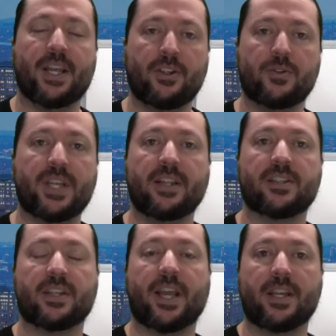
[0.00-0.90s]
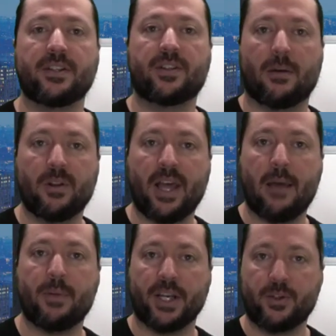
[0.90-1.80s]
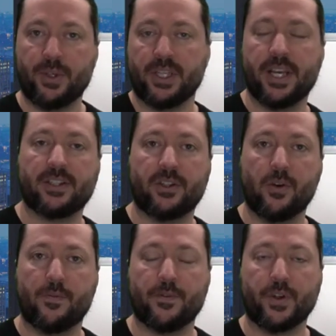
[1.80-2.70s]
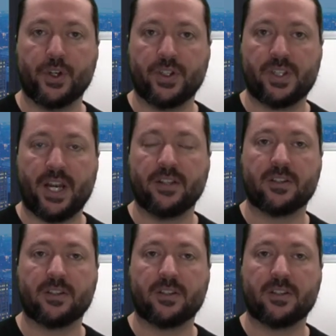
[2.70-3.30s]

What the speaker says: and you say, listen, I can double that by doing the SEO for your site.